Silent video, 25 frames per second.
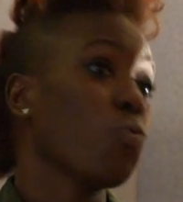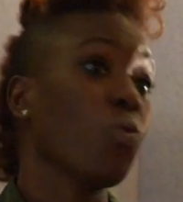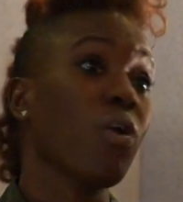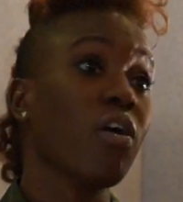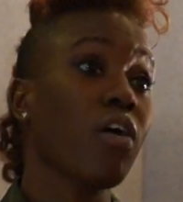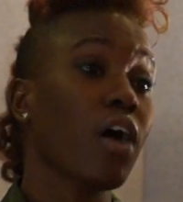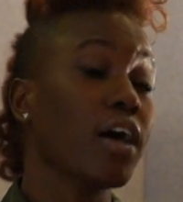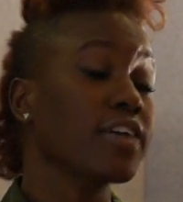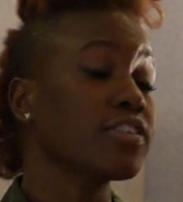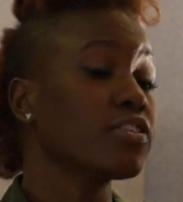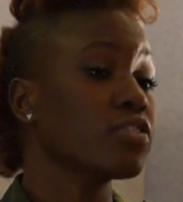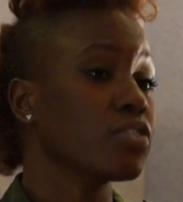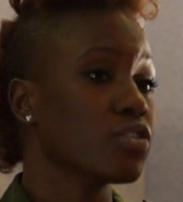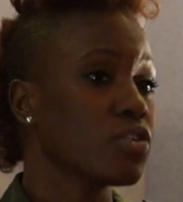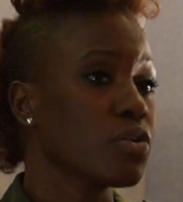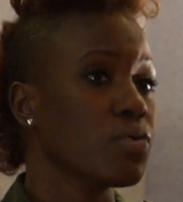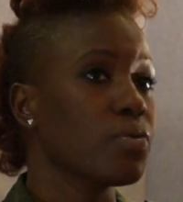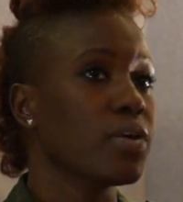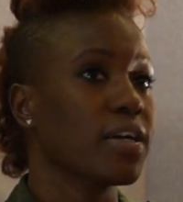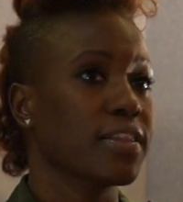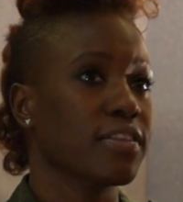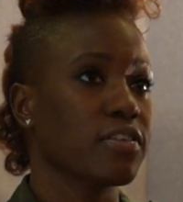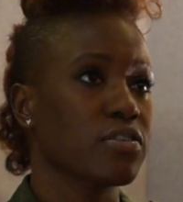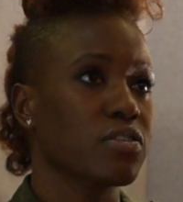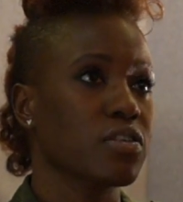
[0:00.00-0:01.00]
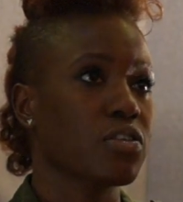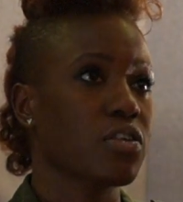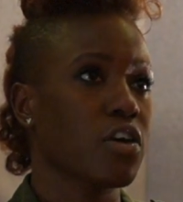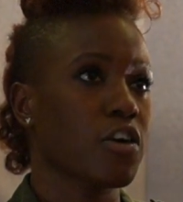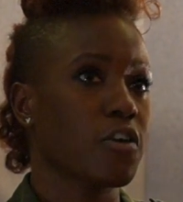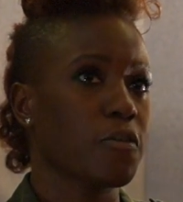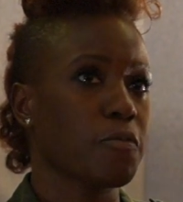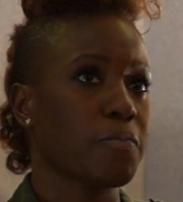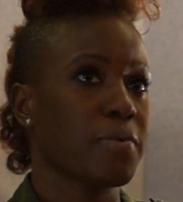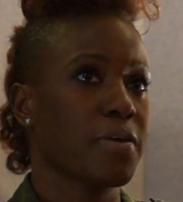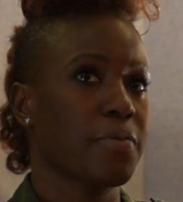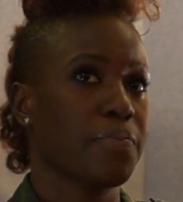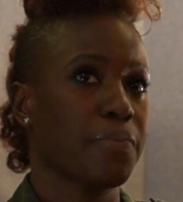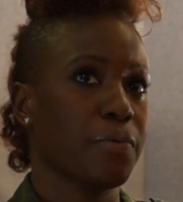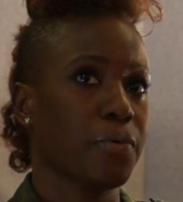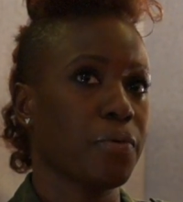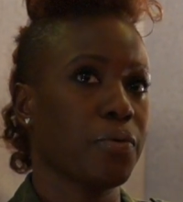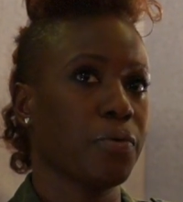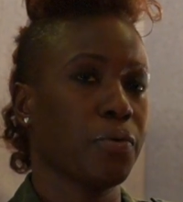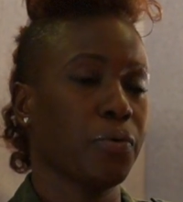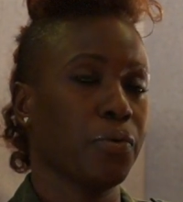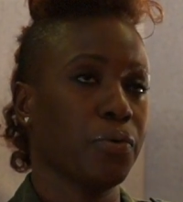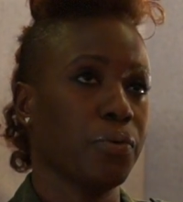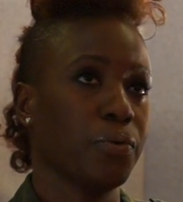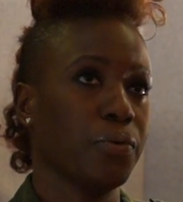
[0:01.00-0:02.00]
Well, do you know what? There's a lot of
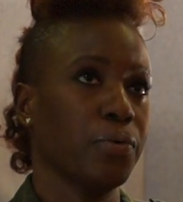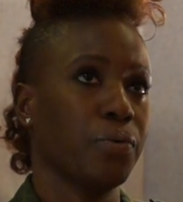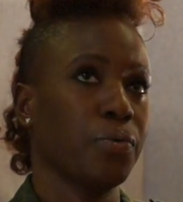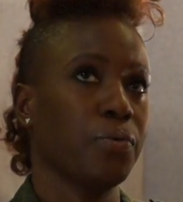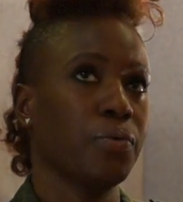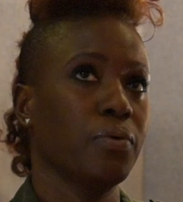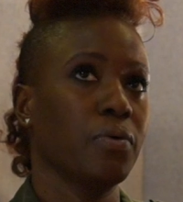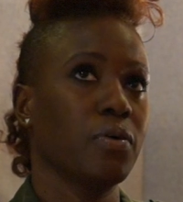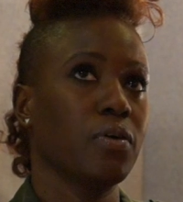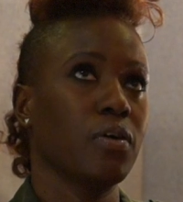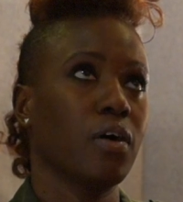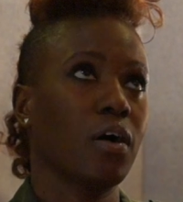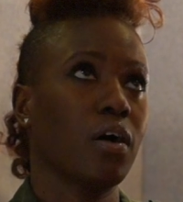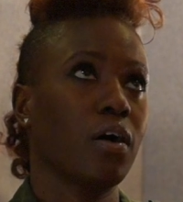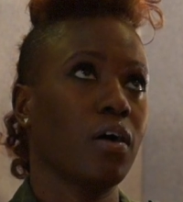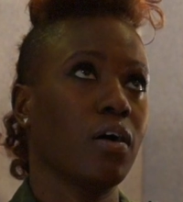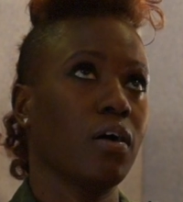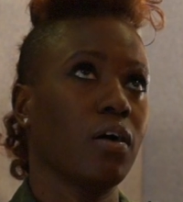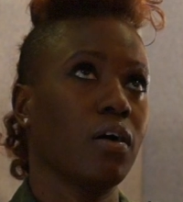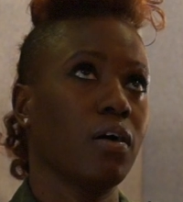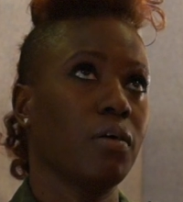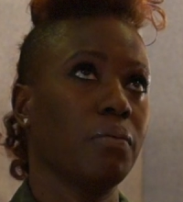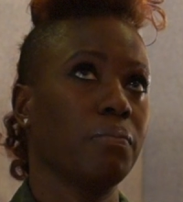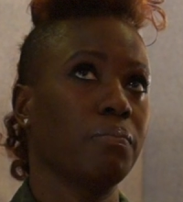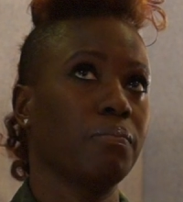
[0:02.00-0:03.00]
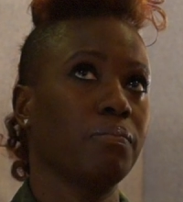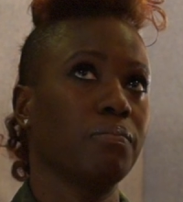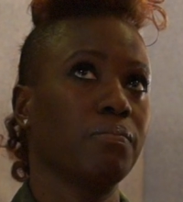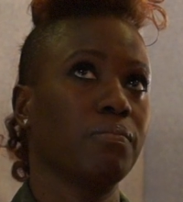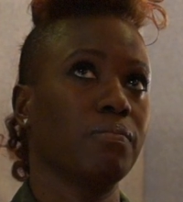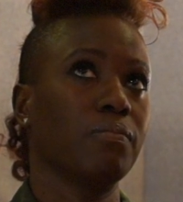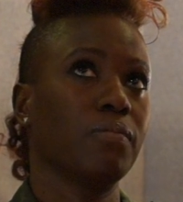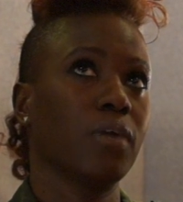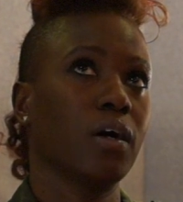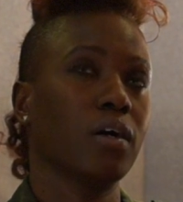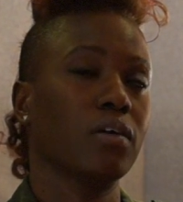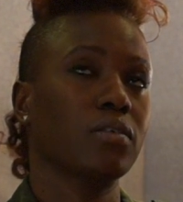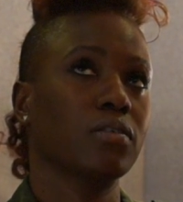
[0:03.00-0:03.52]
people who um,